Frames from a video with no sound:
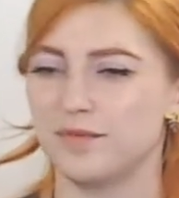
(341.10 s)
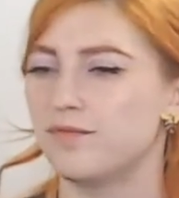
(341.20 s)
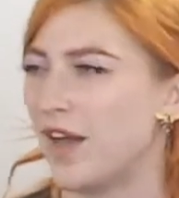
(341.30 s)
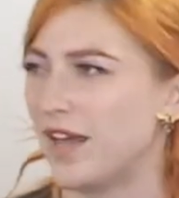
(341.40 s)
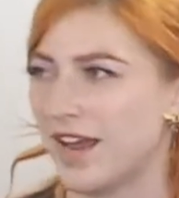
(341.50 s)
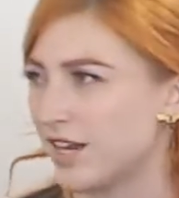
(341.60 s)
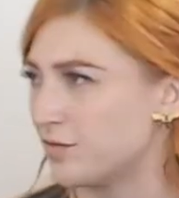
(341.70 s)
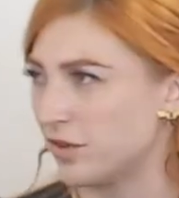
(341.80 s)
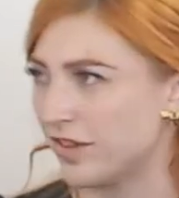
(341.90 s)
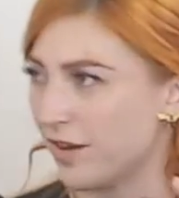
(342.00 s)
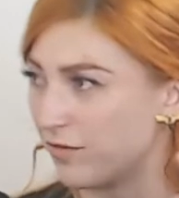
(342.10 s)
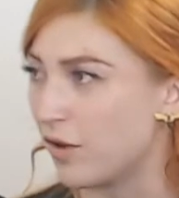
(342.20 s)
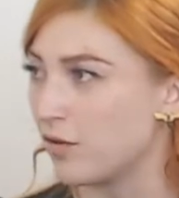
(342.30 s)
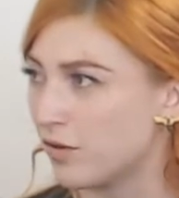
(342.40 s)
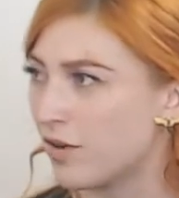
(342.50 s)
FedEx where they have
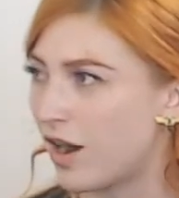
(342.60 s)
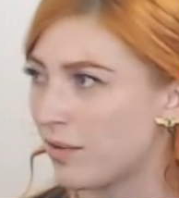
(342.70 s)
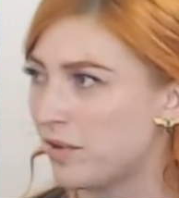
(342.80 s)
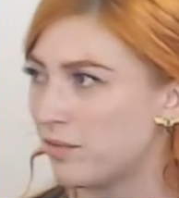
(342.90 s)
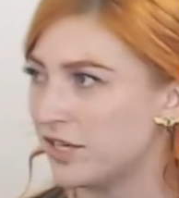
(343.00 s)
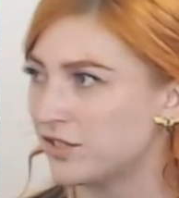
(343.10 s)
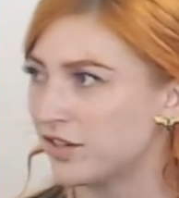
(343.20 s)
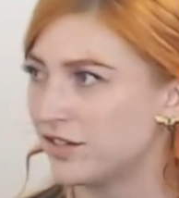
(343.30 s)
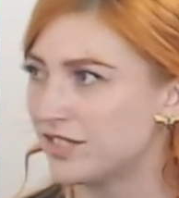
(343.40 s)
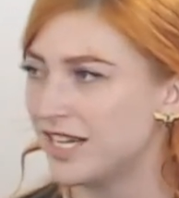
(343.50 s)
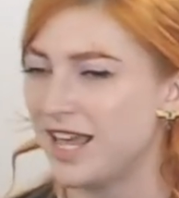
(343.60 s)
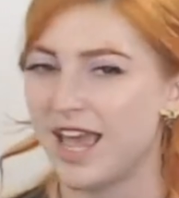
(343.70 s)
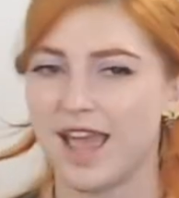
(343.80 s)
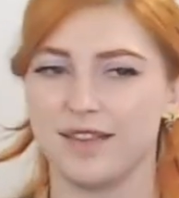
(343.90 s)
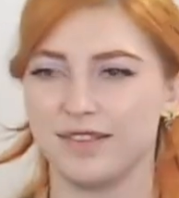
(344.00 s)
photocopy printers
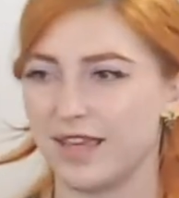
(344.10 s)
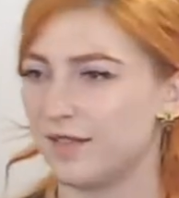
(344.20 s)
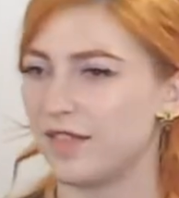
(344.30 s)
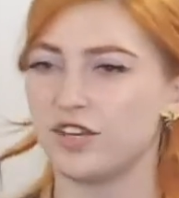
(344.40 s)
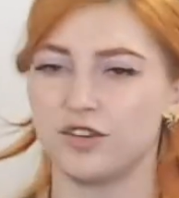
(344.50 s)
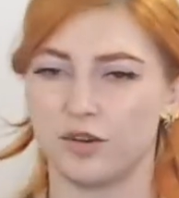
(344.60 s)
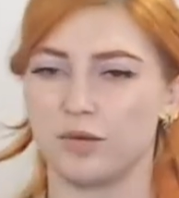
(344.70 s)
and they think,